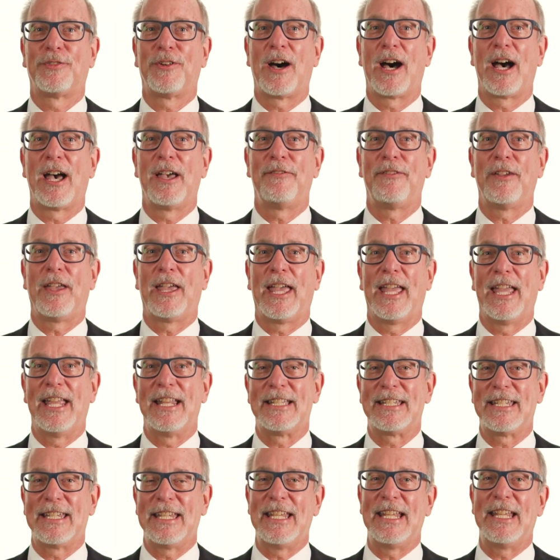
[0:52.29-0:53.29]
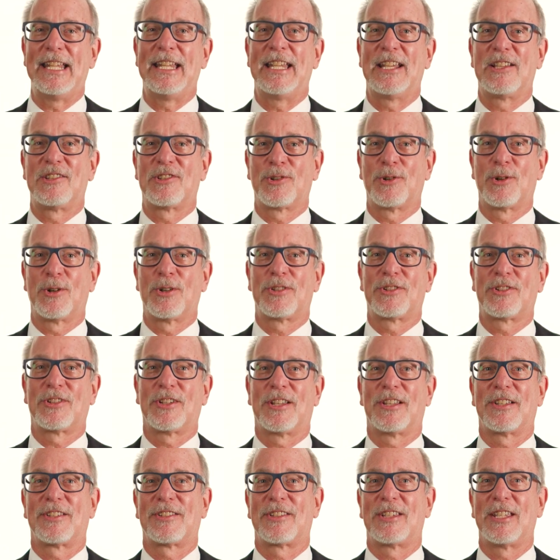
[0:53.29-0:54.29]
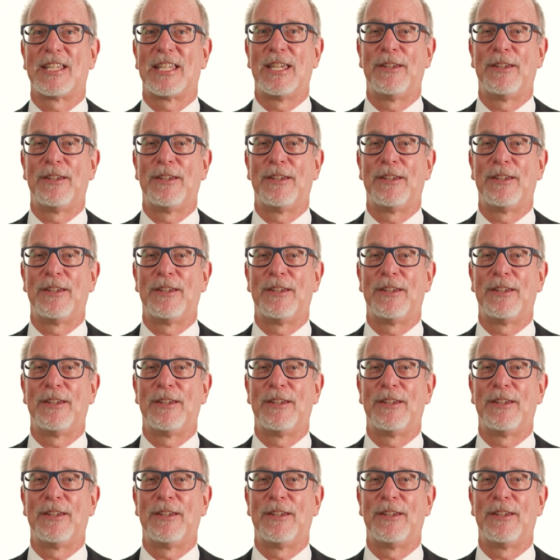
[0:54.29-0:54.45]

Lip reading: 5:18 exhorts us to